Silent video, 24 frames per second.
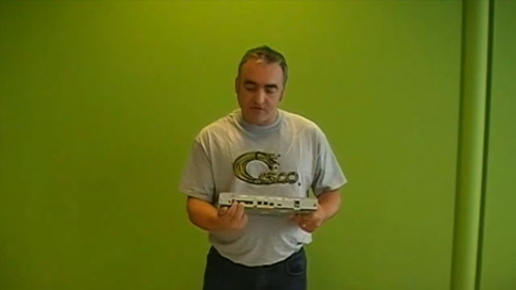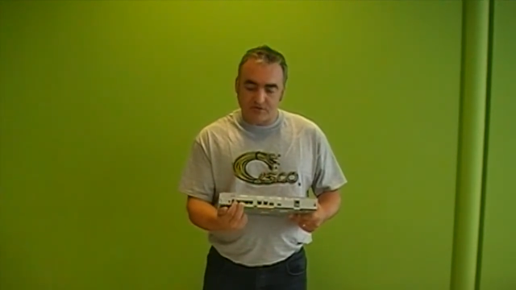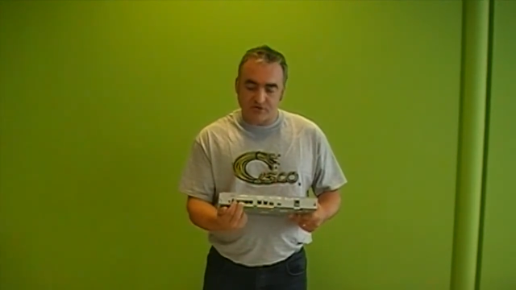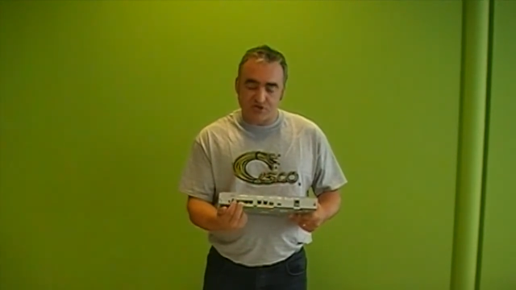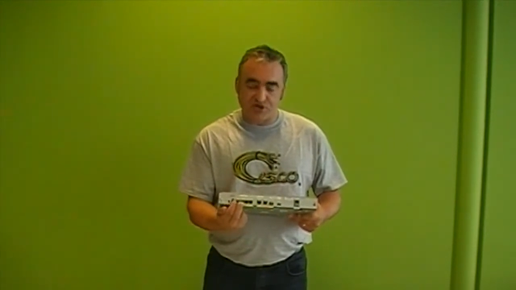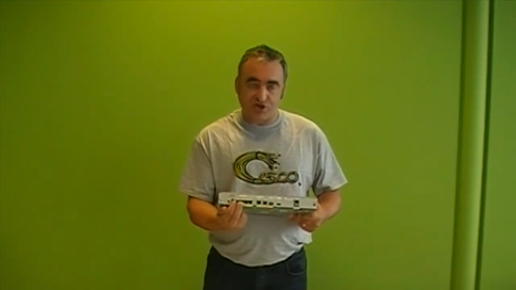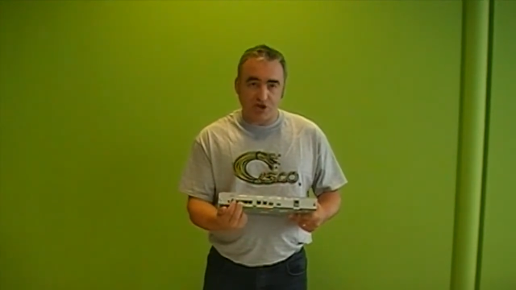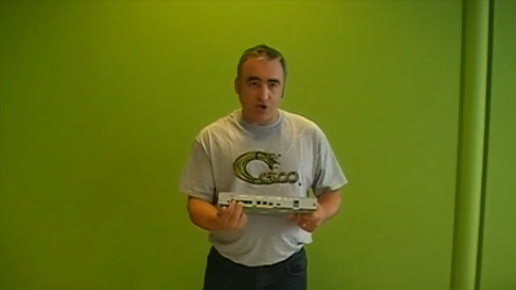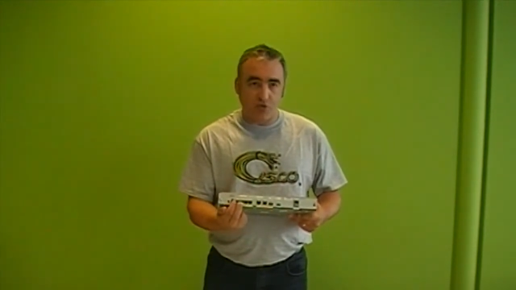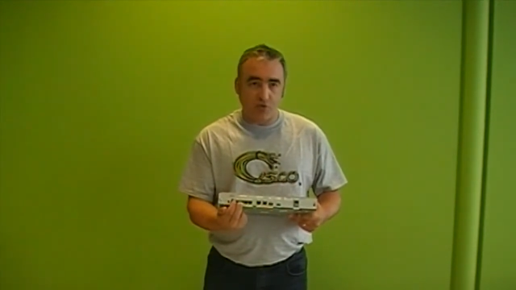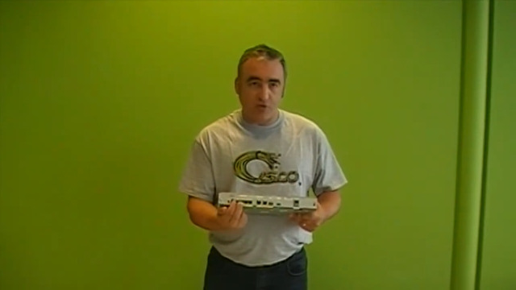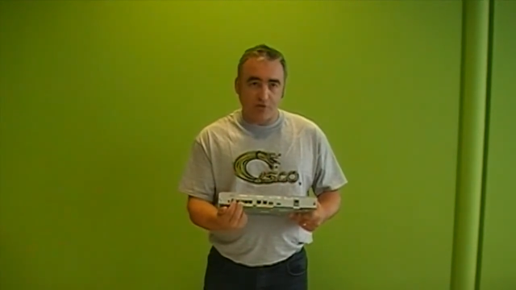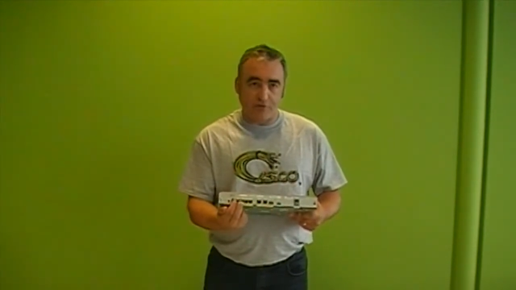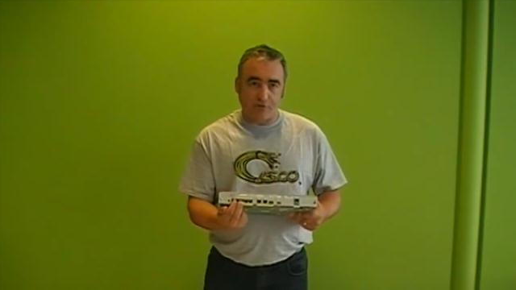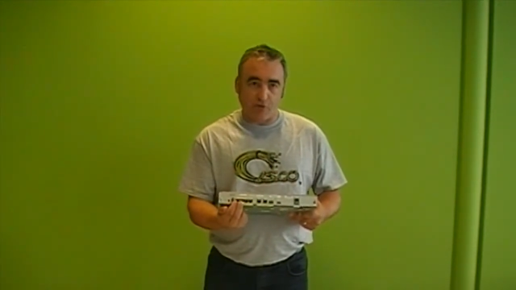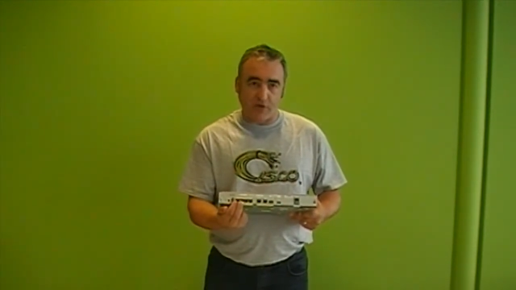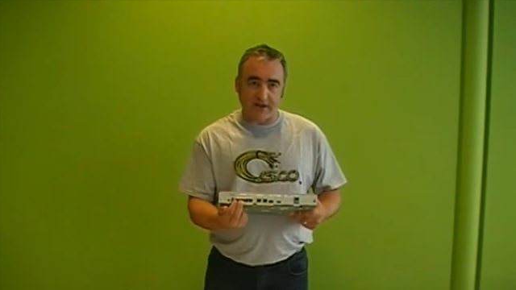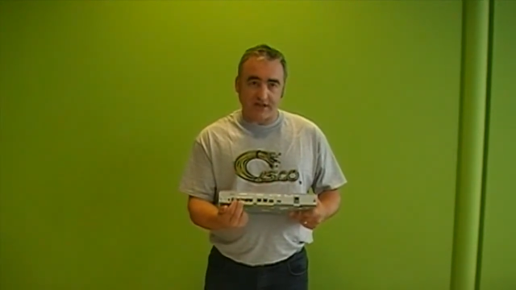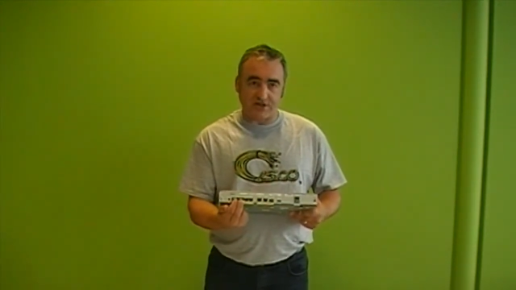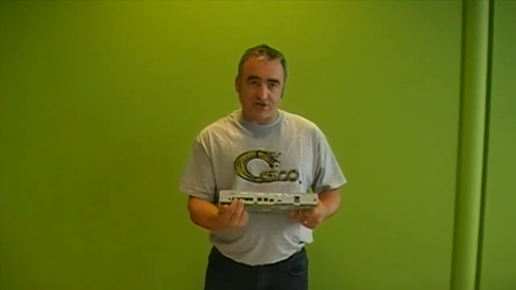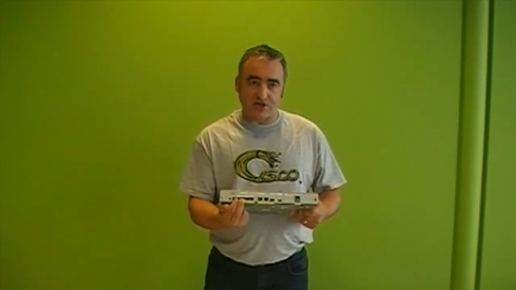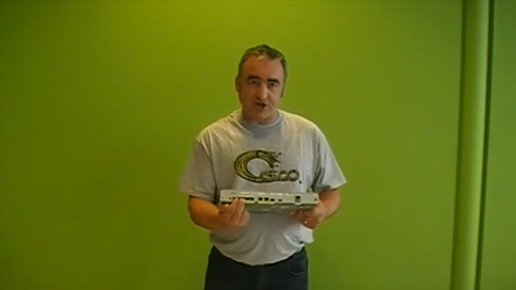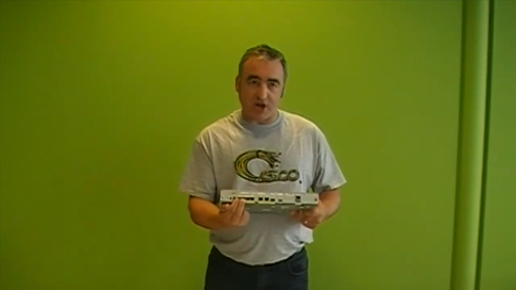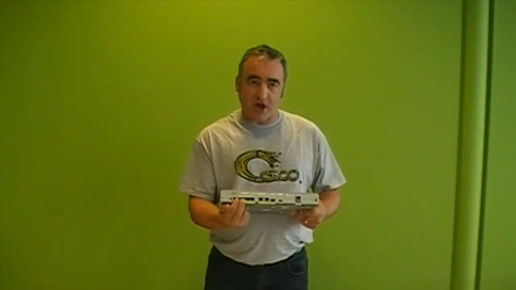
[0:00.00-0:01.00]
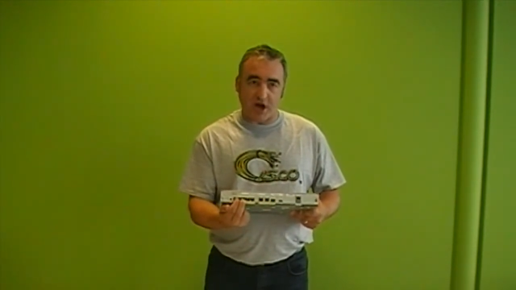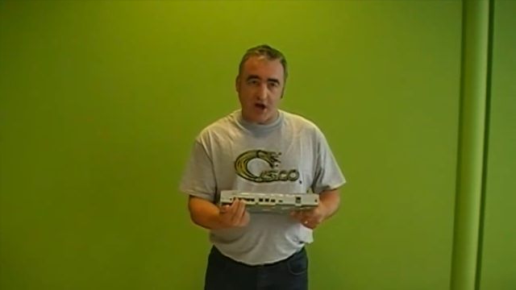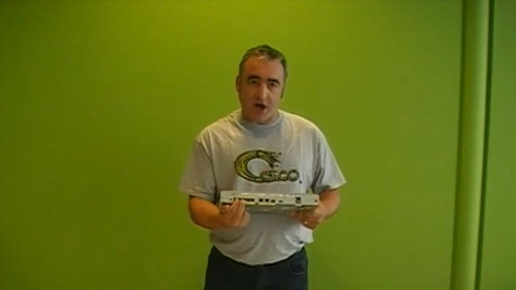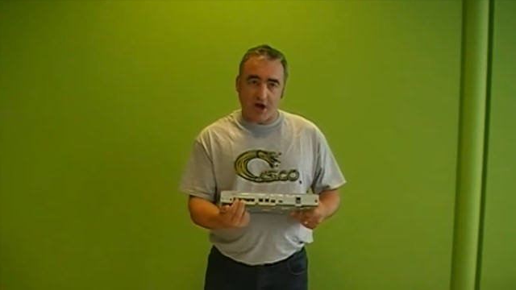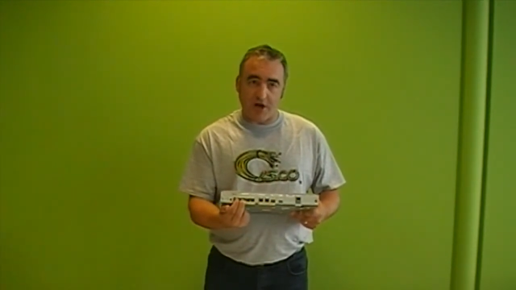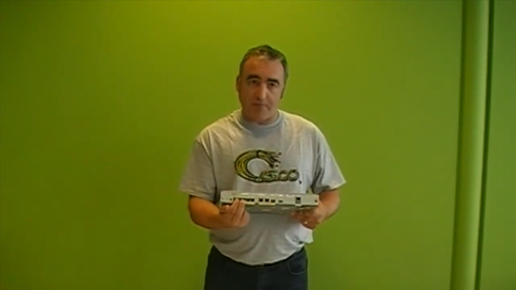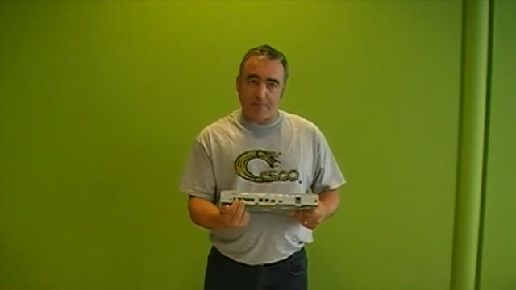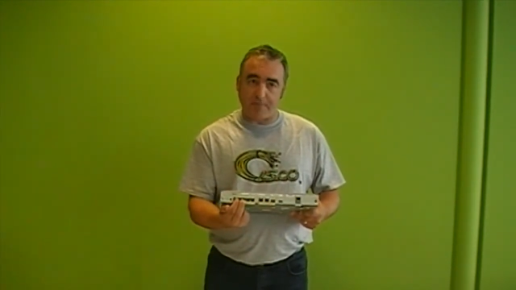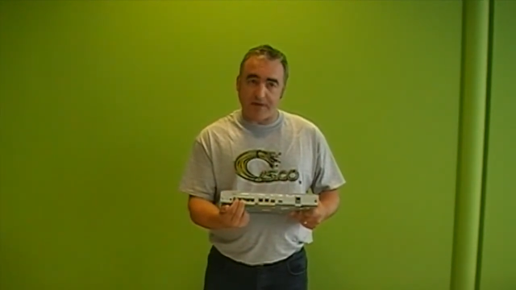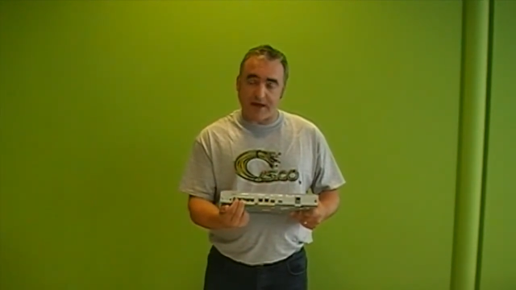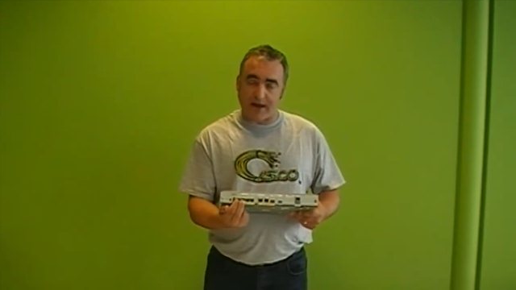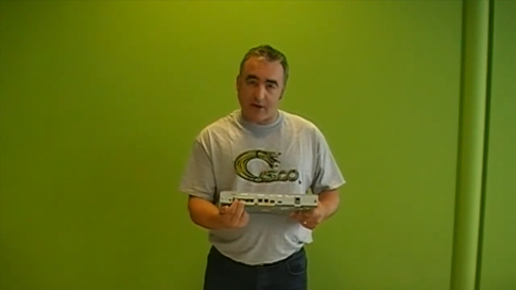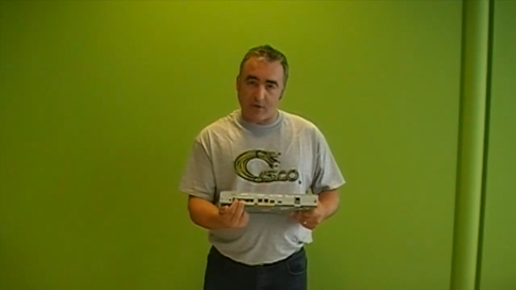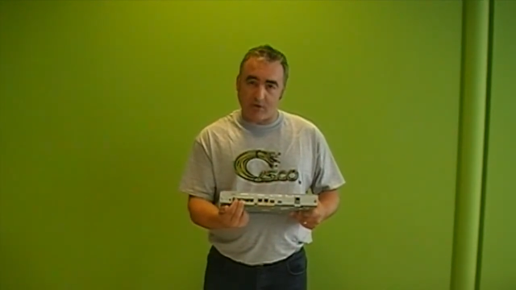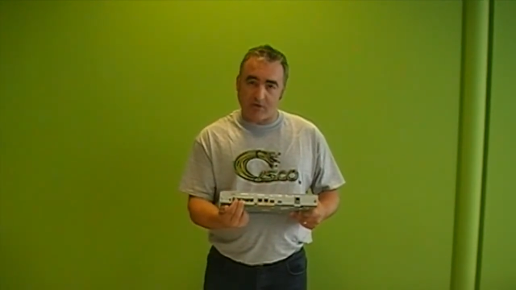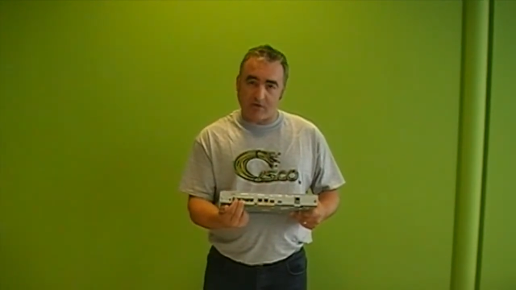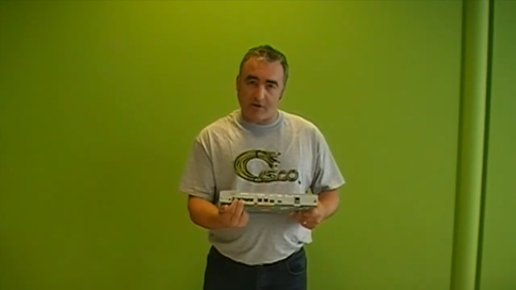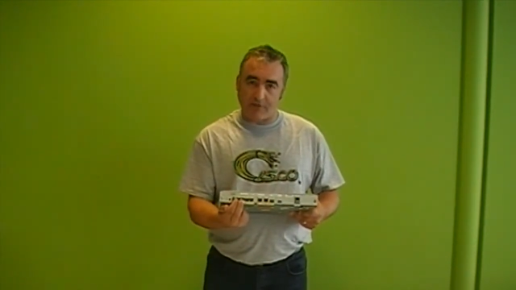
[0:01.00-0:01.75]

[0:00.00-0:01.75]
Two of which are power